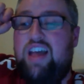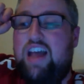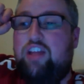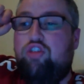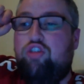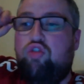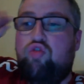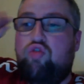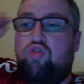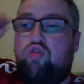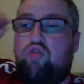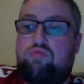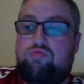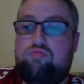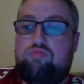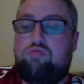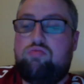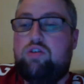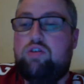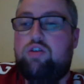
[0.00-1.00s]
do.
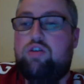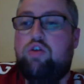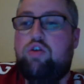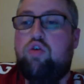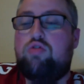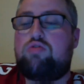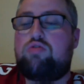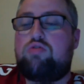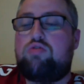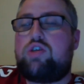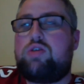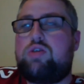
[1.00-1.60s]
Not.